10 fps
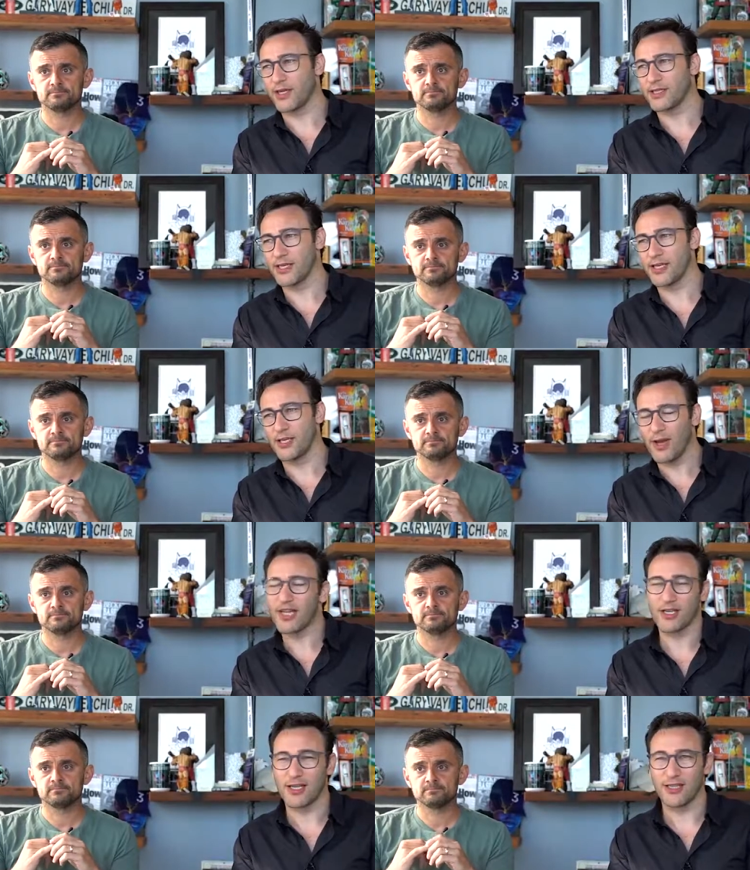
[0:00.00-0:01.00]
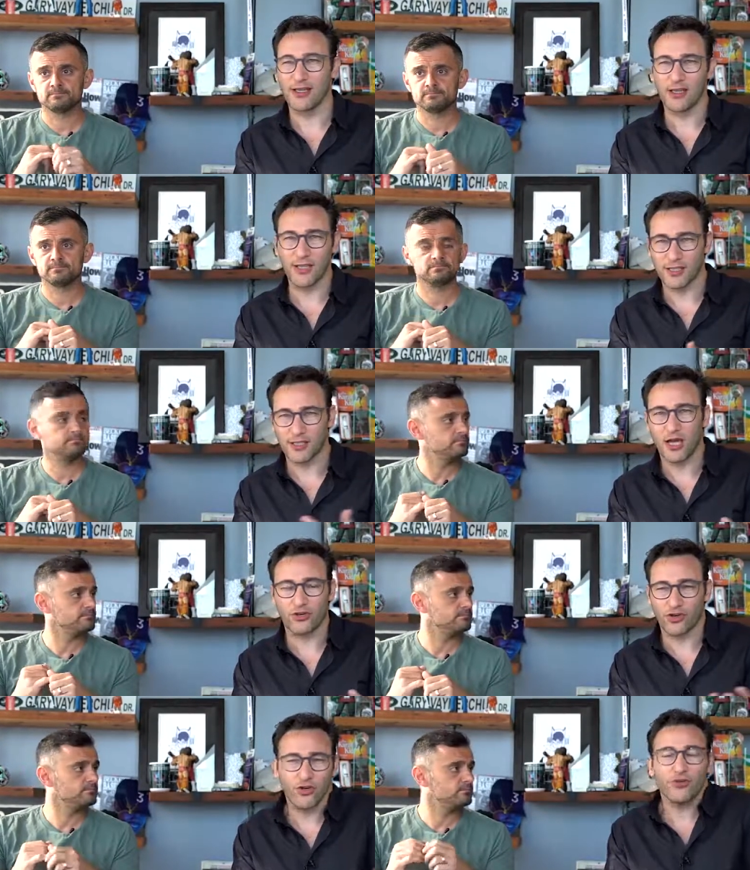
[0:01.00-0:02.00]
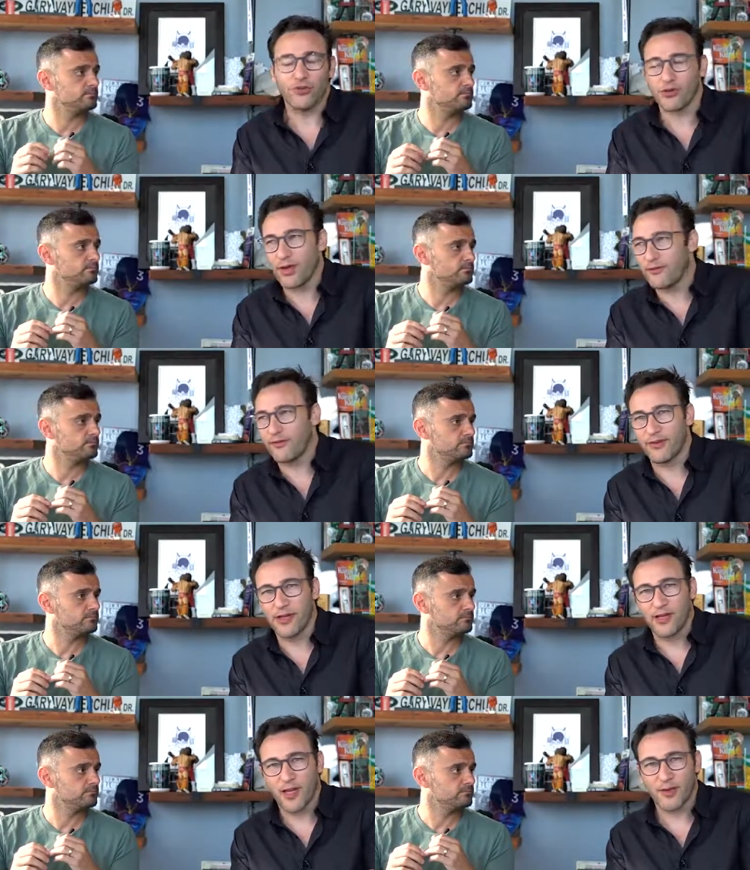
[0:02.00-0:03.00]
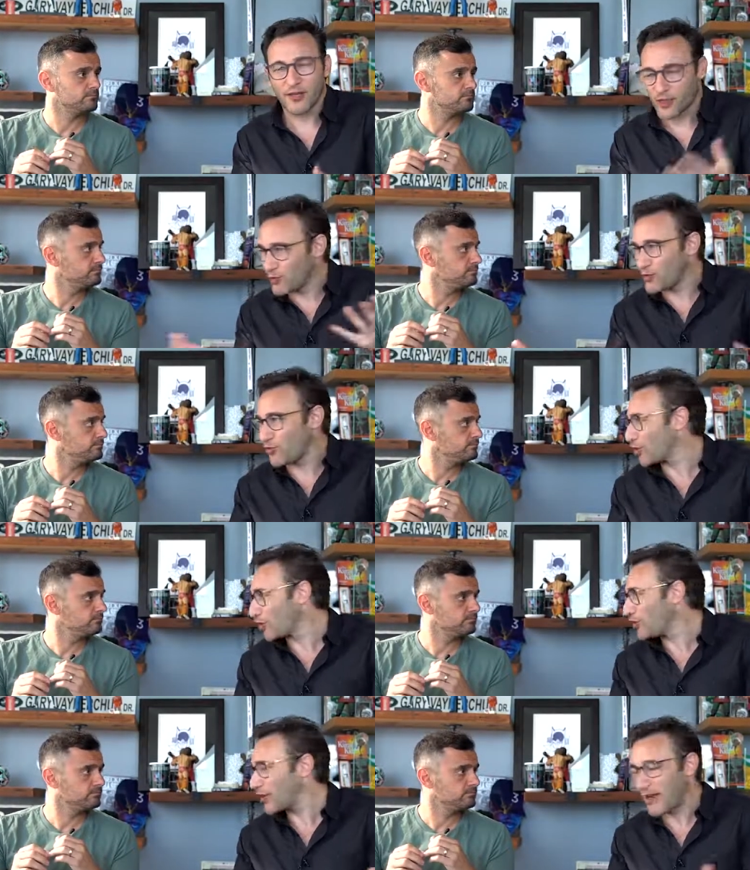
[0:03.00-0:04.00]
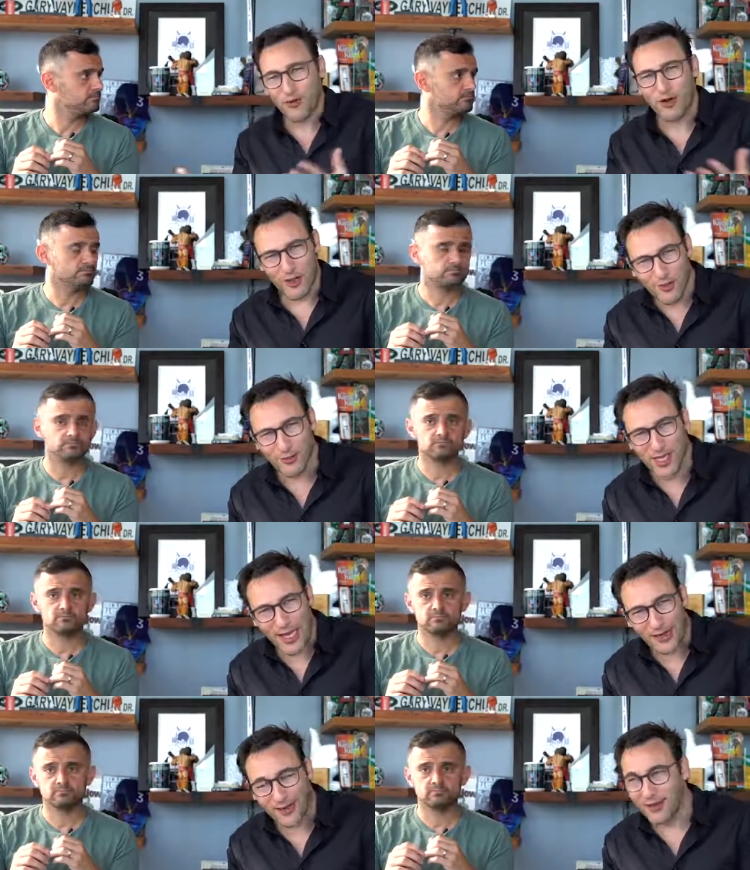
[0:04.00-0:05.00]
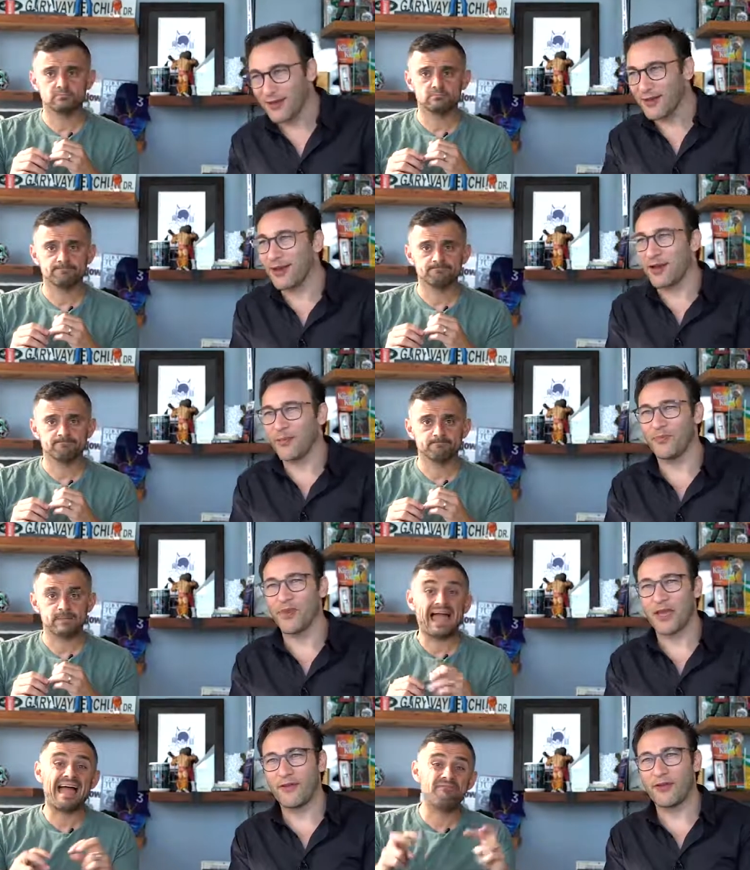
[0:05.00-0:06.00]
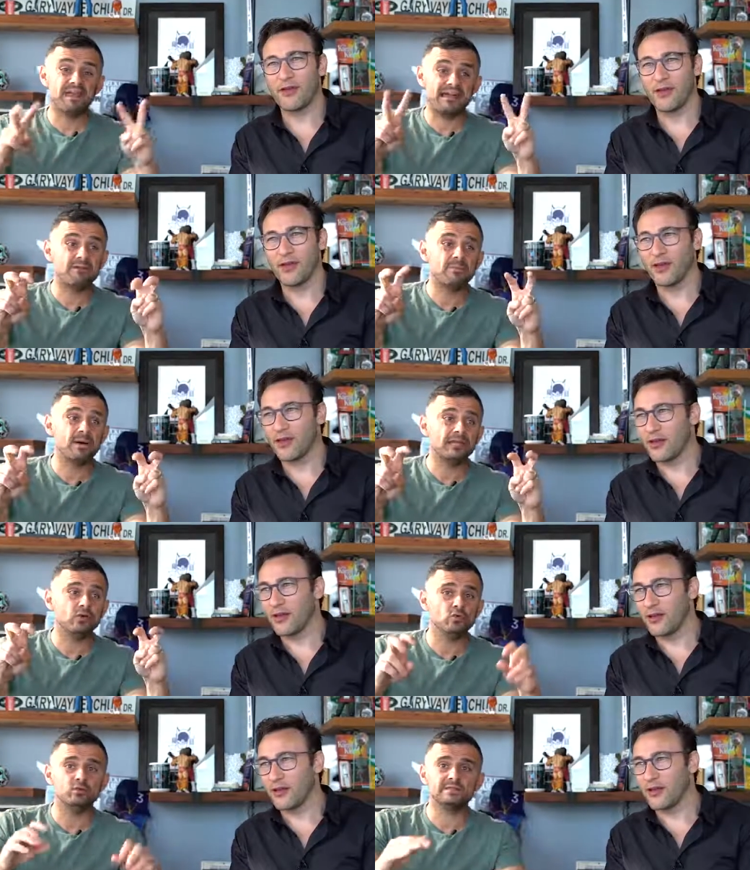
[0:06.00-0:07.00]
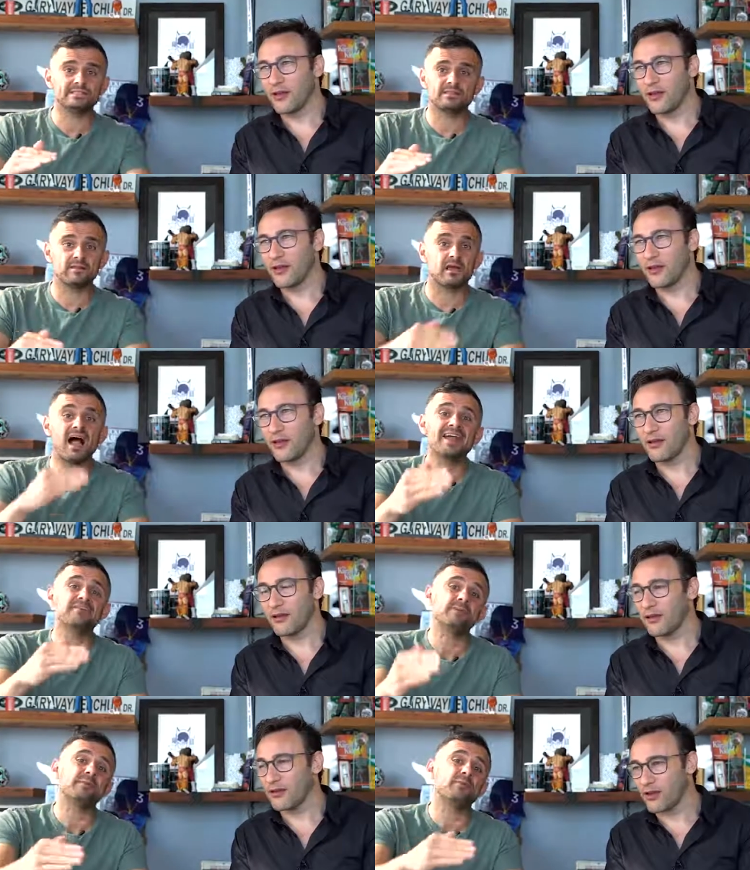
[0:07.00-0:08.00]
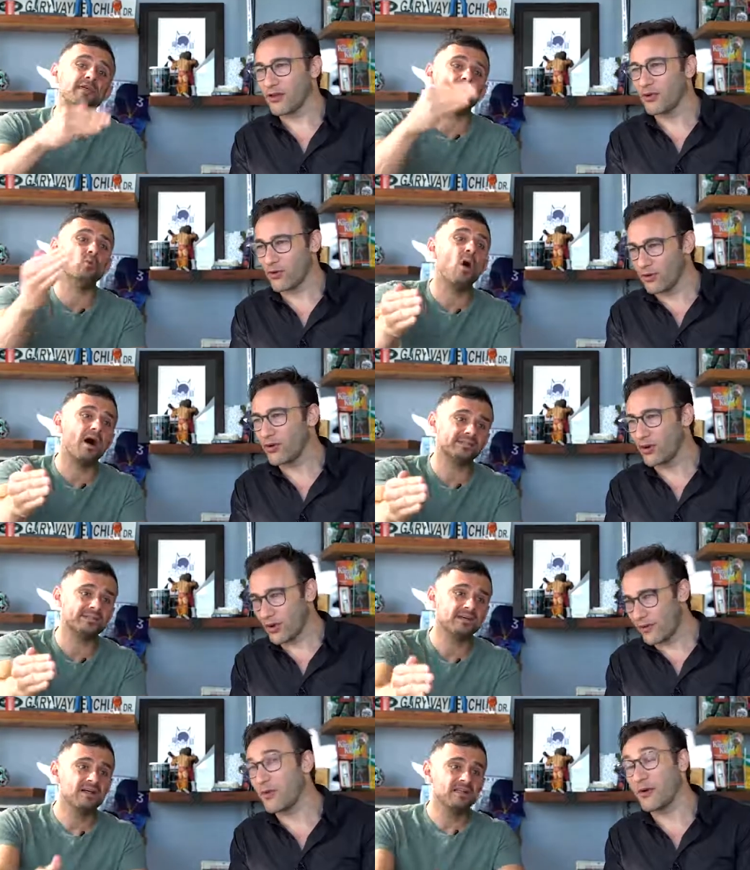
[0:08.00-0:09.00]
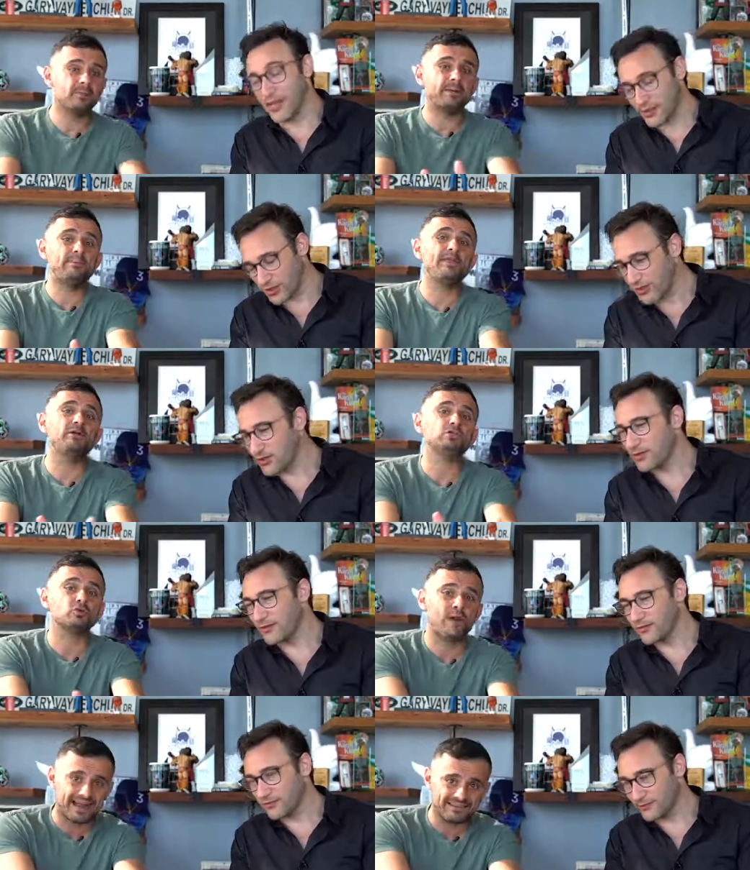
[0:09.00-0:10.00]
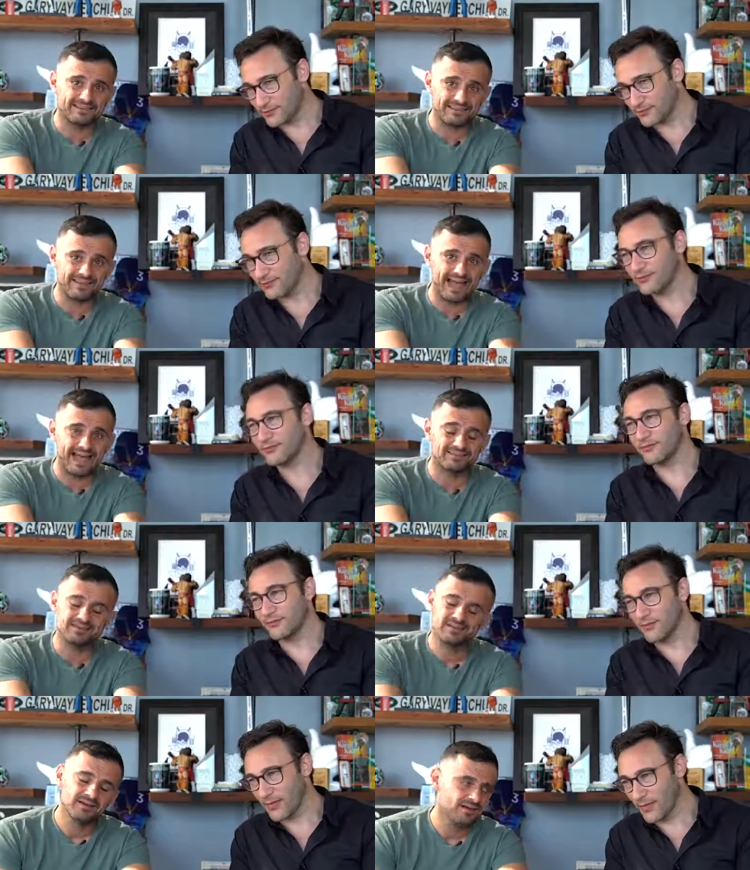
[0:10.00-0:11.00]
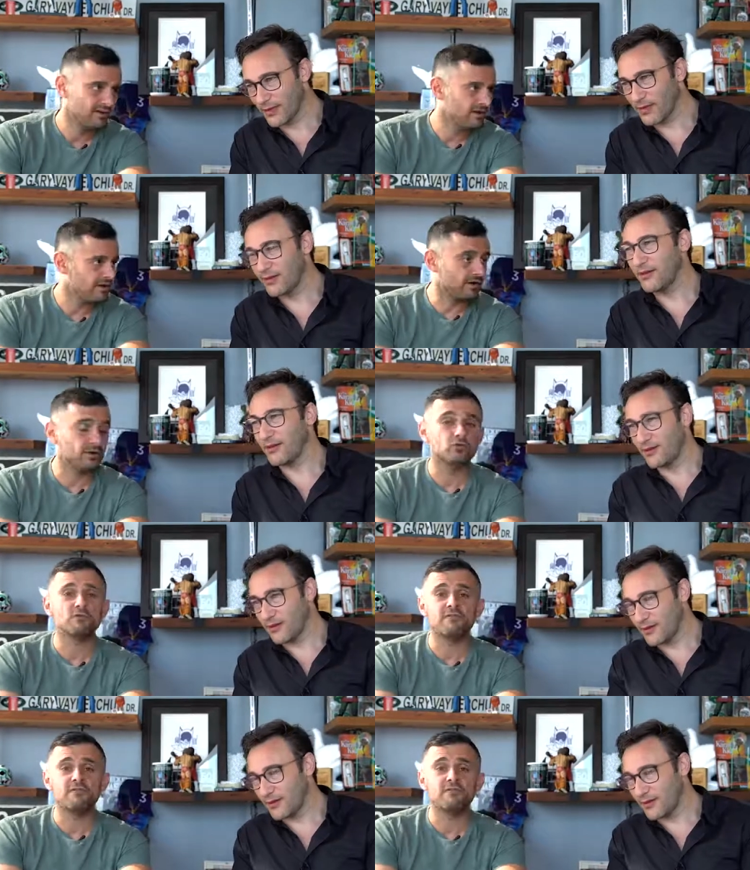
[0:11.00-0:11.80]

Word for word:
Speaker 1: Y, and Z, you actually it's not true. You have, I mean, there's so much more to learn, and everybody knows that. Um,
Speaker 2: Every, you, everybody who is the kind of people that, that you, want. want. Yes. The people that are attracted to that are going to do